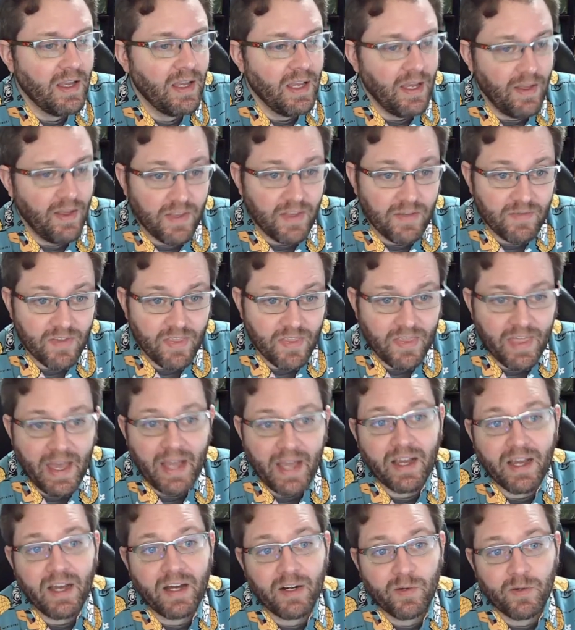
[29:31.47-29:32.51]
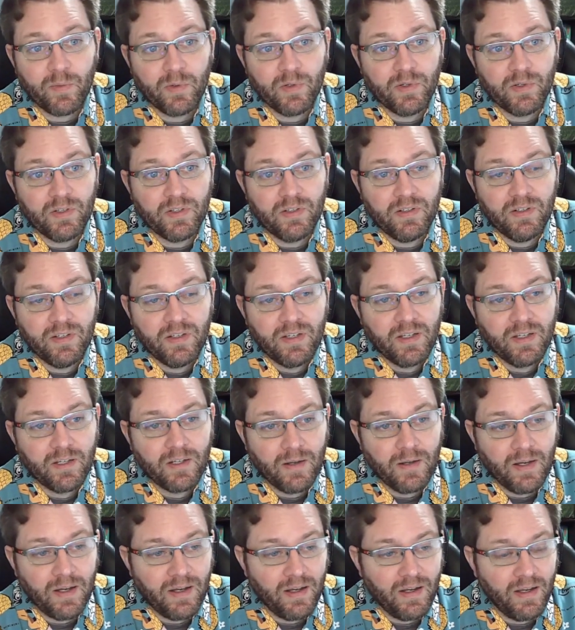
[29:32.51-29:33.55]
And even that got eroded
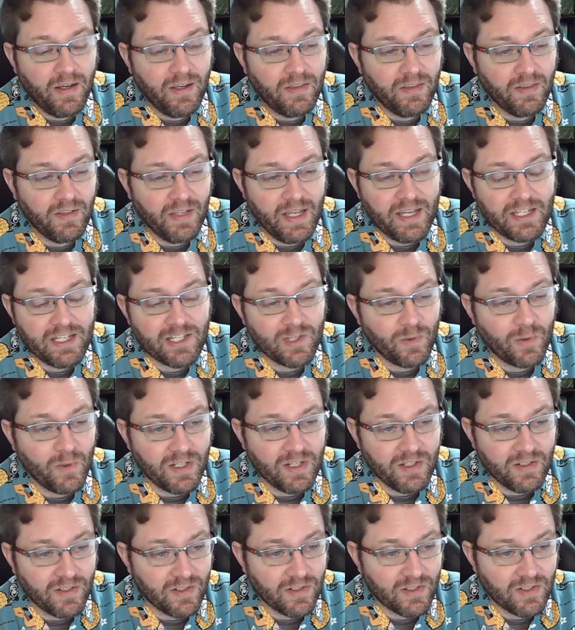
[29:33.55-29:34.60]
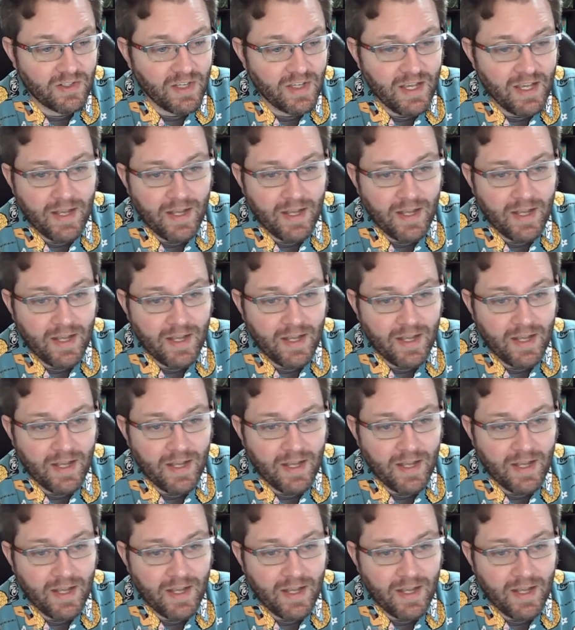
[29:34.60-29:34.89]
in the last 20 years.